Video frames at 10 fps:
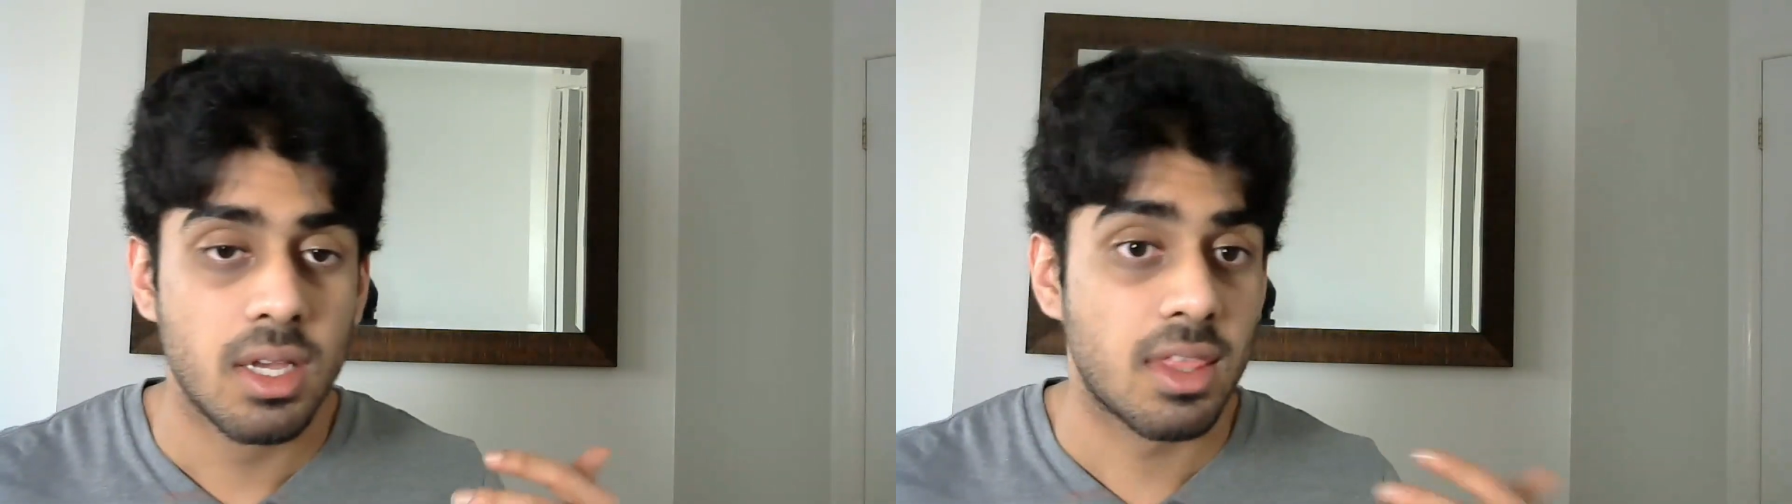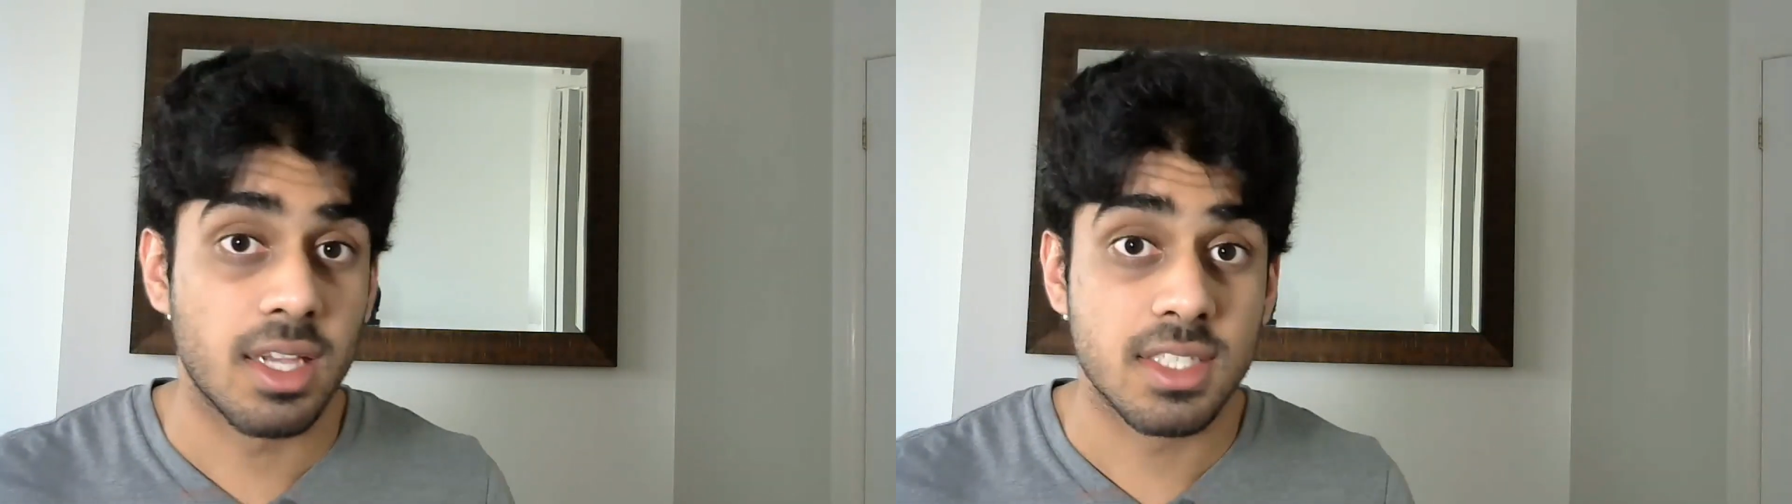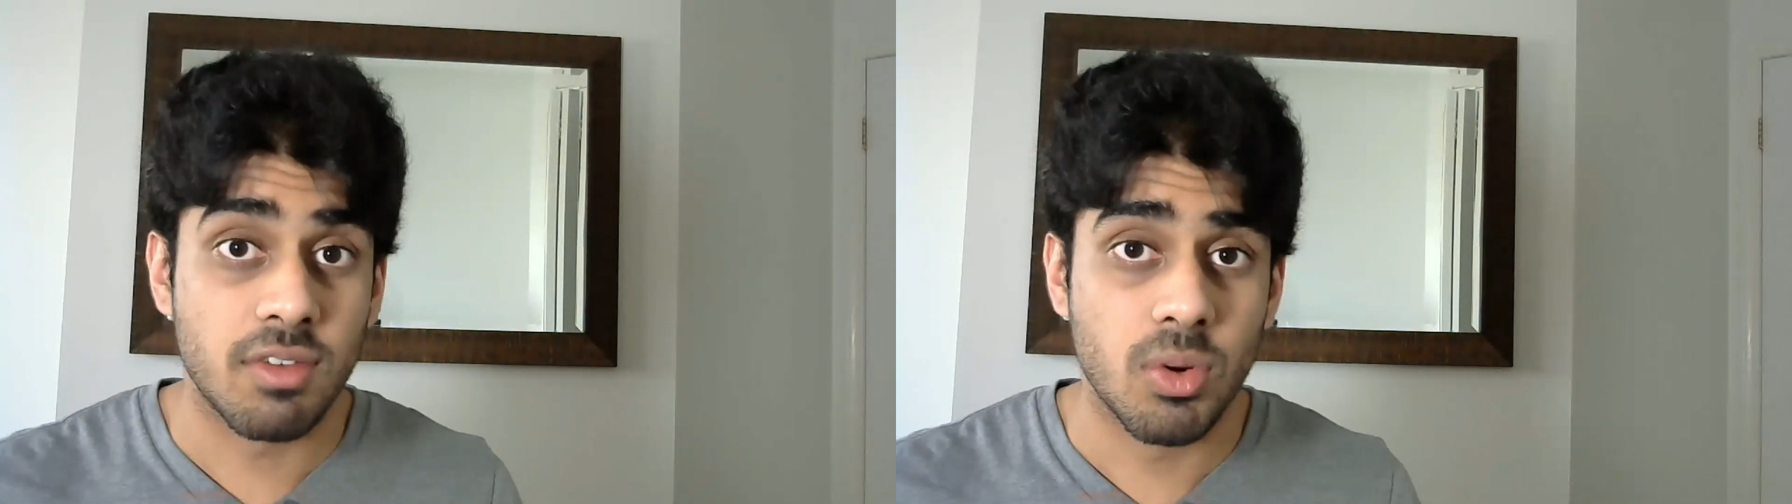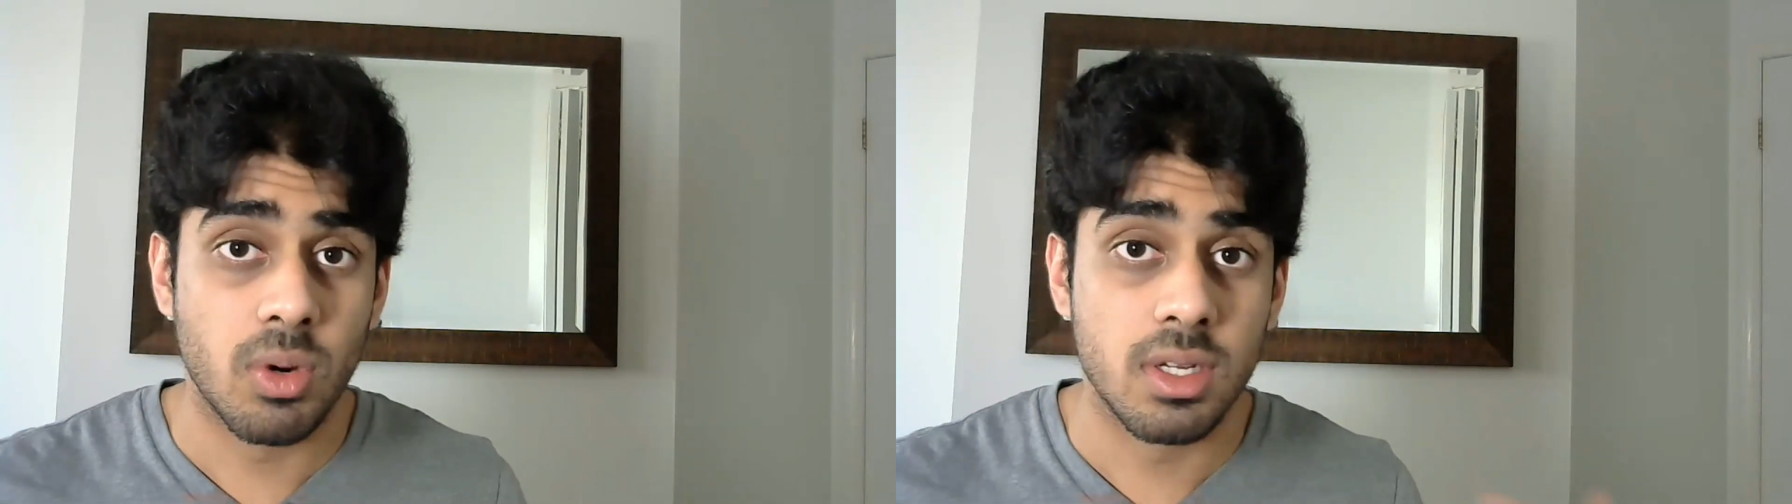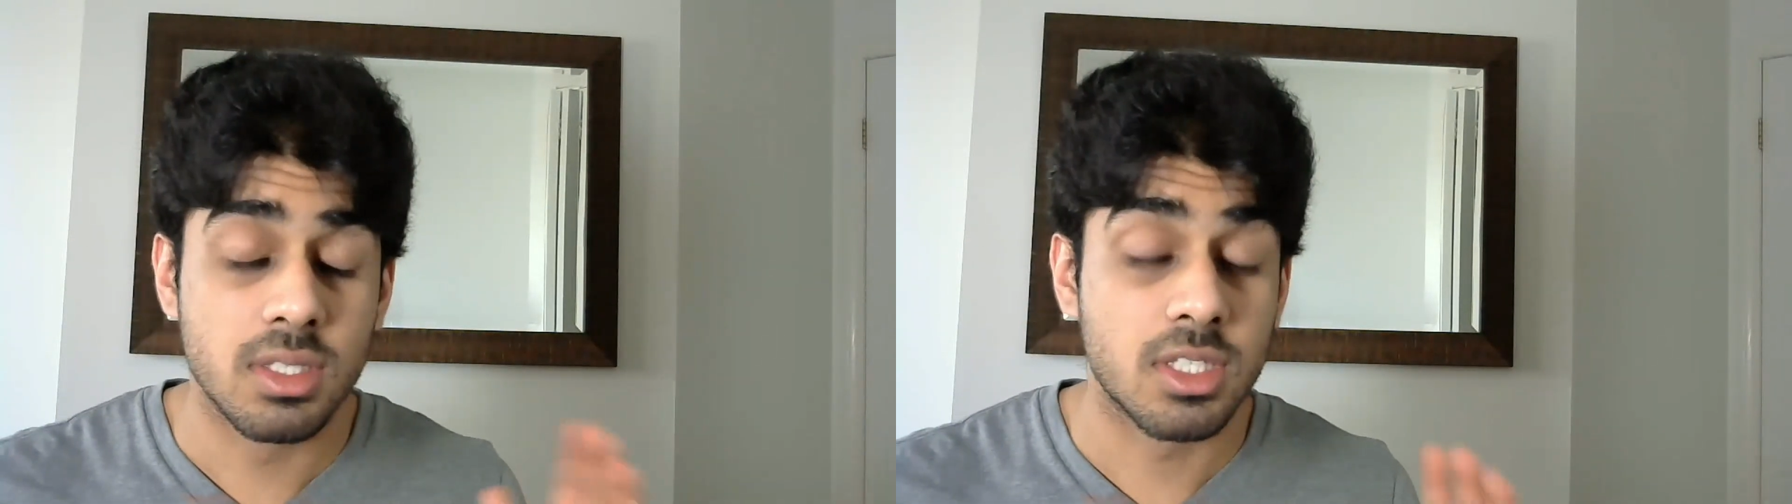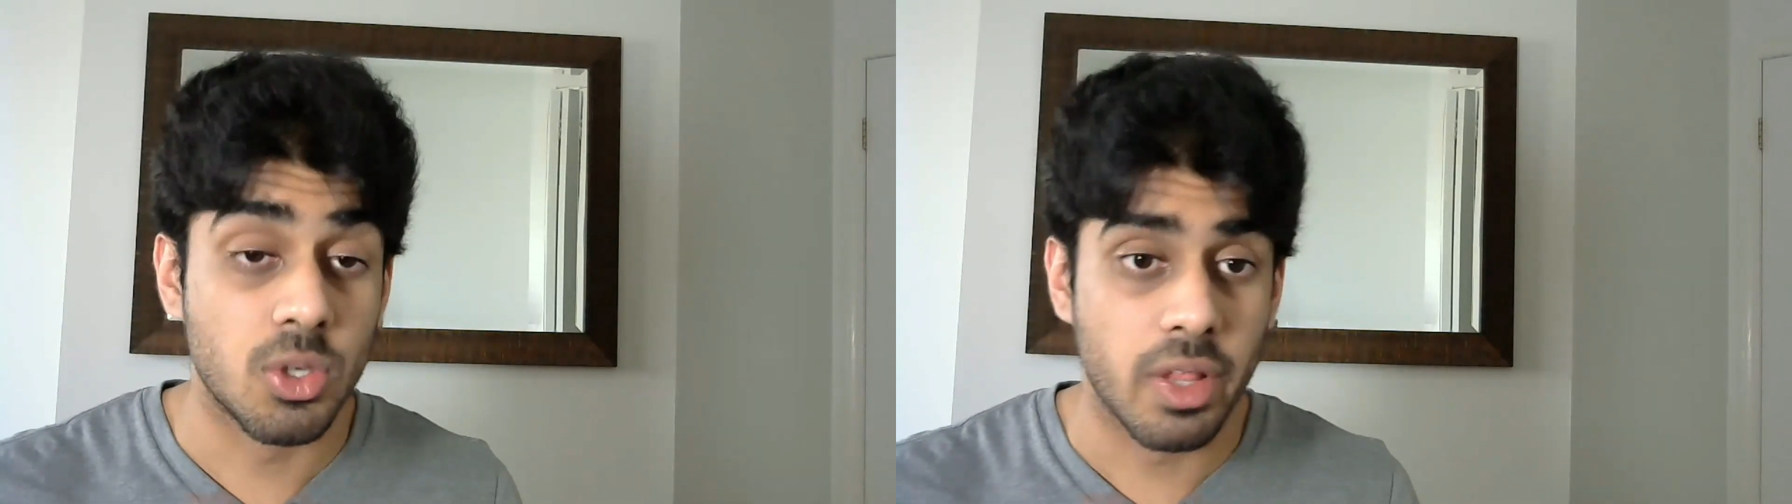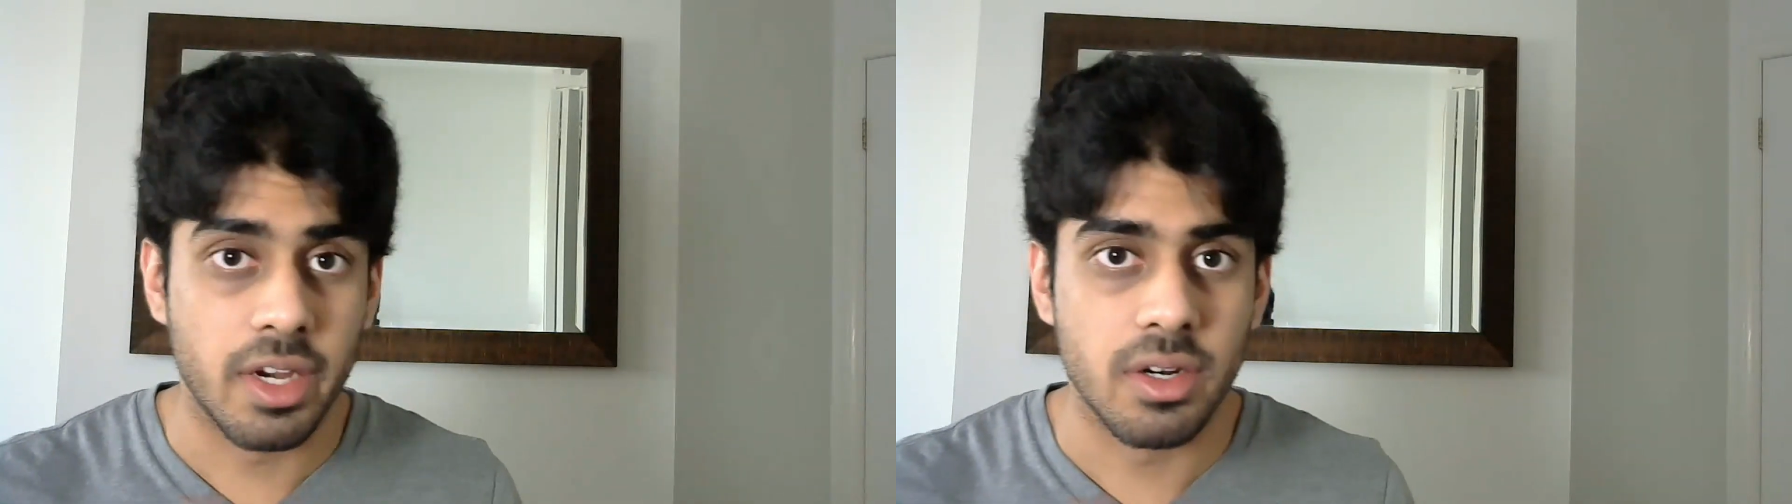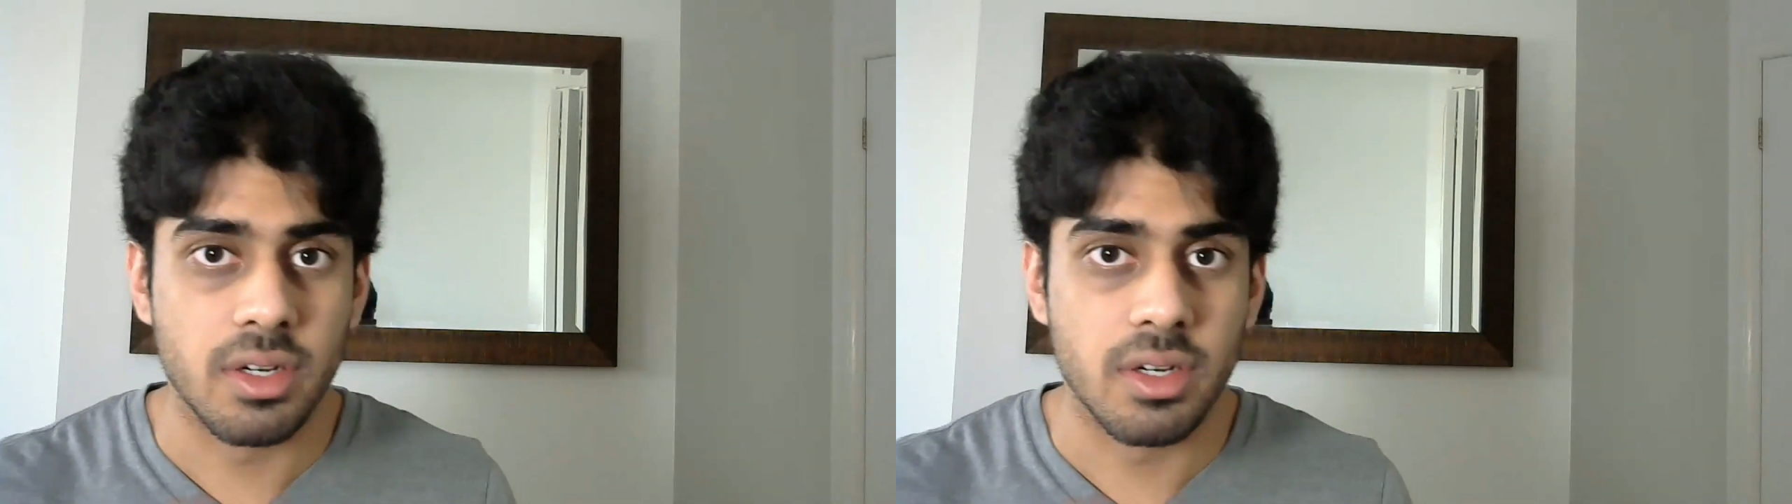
Thanks, everyone. See you later.